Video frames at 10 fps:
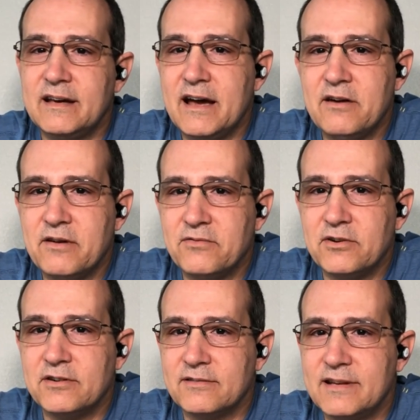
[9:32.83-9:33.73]

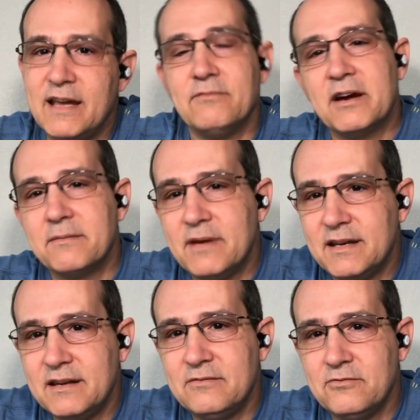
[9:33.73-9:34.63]
However, can't
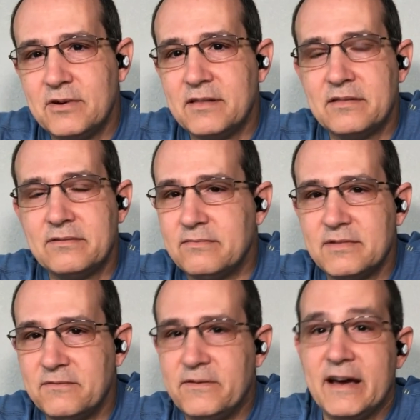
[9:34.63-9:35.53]
recommend it with
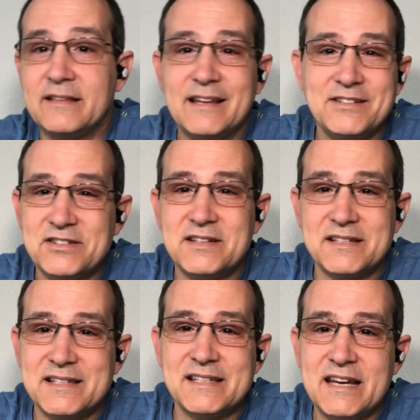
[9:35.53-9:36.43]
the fact that it just
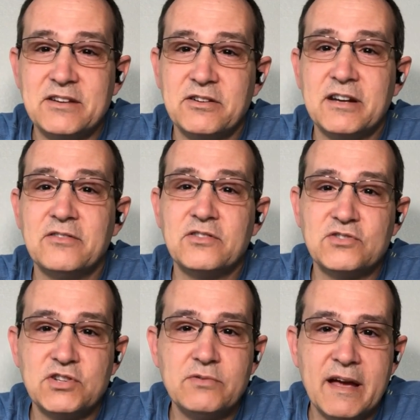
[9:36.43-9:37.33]
doesn't stay in your ear. They're
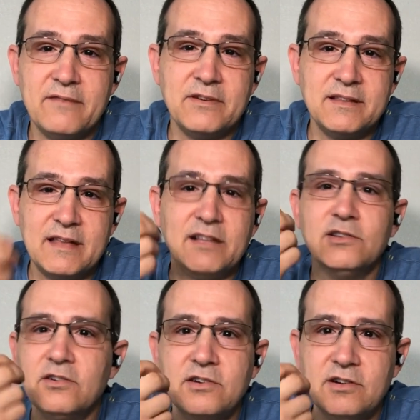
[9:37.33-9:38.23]
too heavy. They
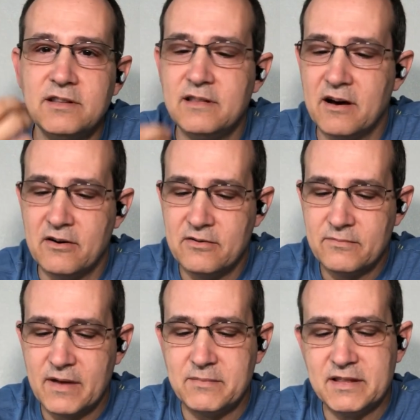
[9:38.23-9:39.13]
look good though.
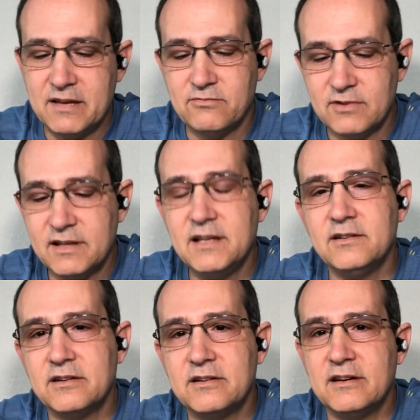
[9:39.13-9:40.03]
I mean, they really
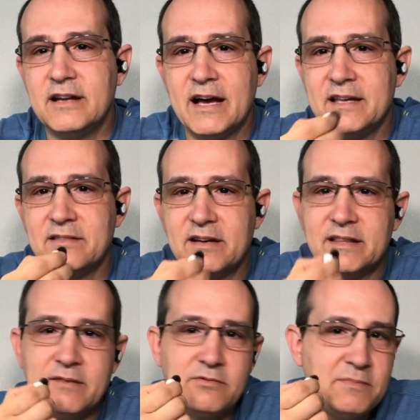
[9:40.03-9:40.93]
look good. I
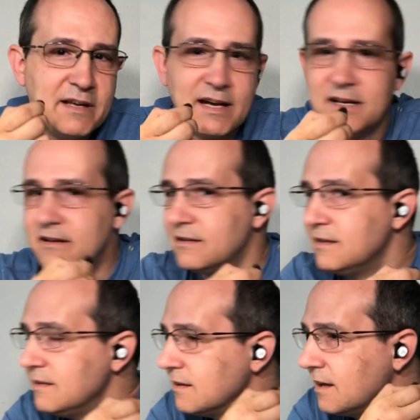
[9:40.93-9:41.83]
thought they would be kind of
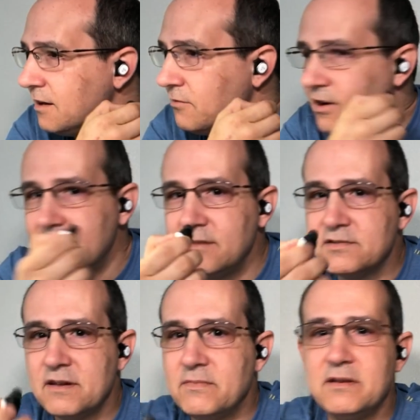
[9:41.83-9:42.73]
wonky or
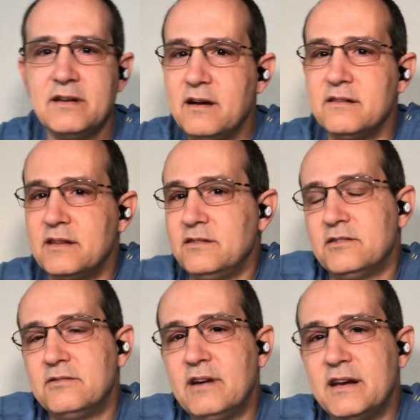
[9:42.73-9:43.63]
something. No, they
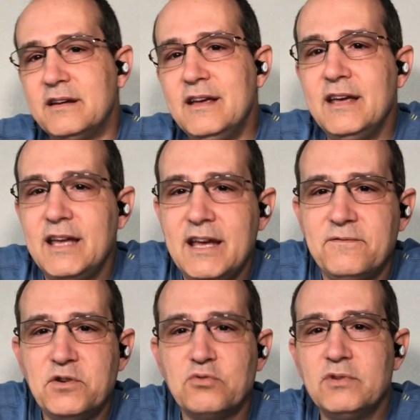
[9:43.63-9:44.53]
look great.
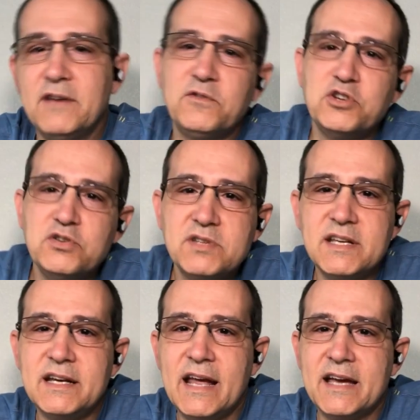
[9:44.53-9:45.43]
If you're
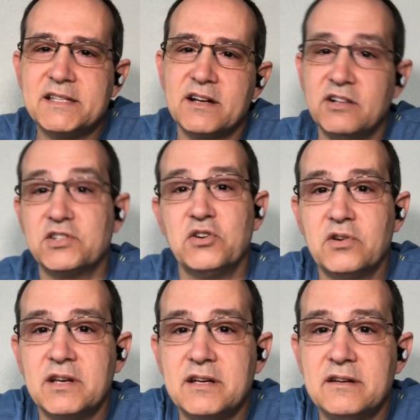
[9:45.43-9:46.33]
using it as an
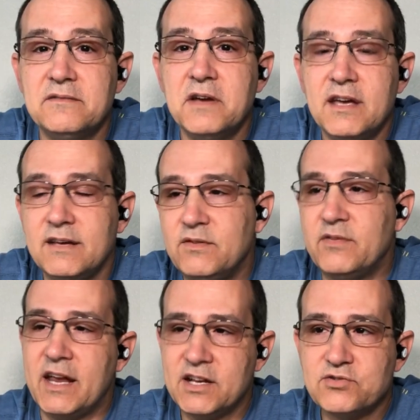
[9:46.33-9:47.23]
alternative, if you
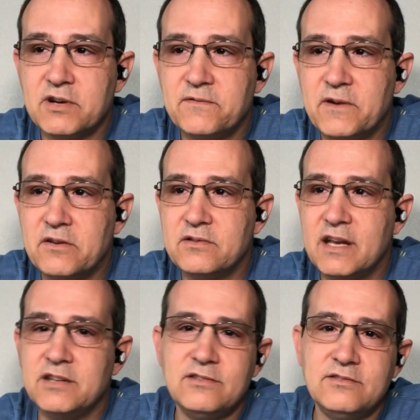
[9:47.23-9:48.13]
have an Android phone
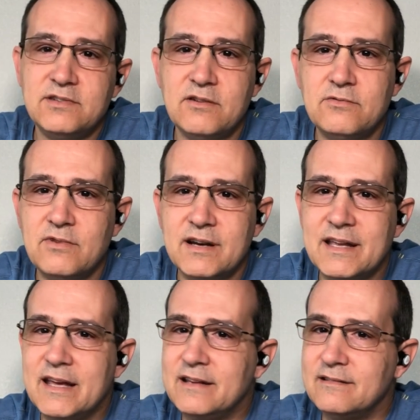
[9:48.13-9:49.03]
and you don't want to
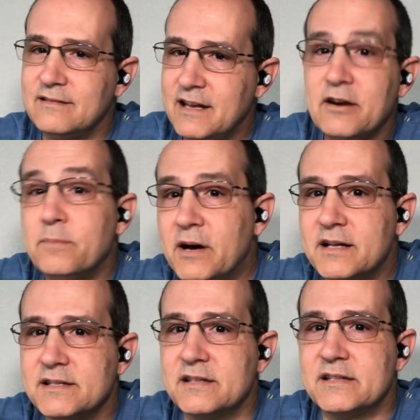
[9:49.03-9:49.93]
get
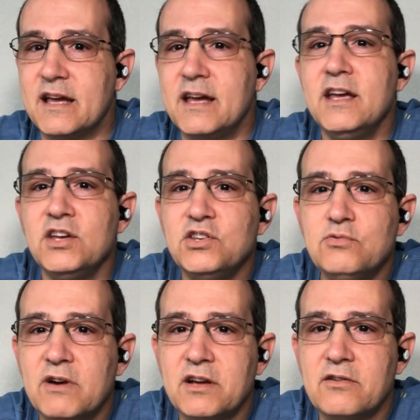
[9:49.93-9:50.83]
AirPods, let's say, you
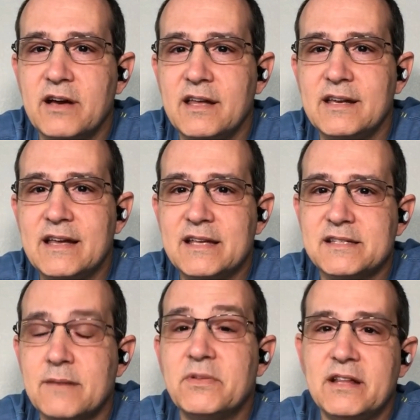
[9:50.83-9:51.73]
want to go ahead and get
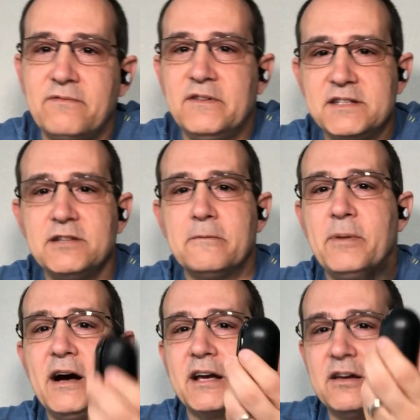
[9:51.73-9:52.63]
something that fits in your
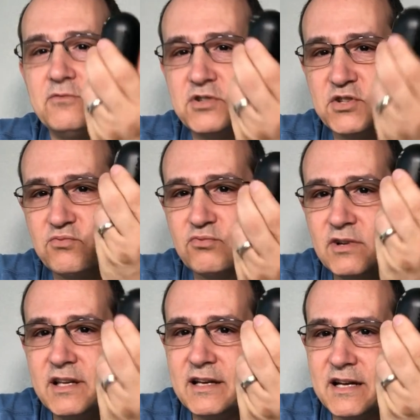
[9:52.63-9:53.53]
pocket, which is
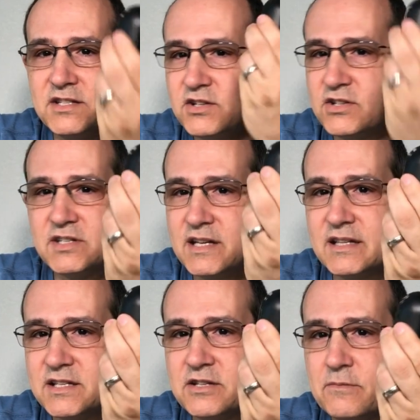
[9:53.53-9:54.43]
really nice. You can just stick
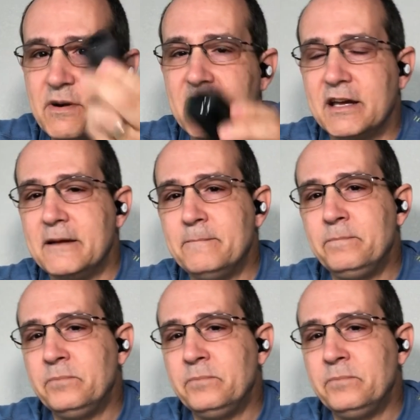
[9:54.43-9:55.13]
this in your pocket.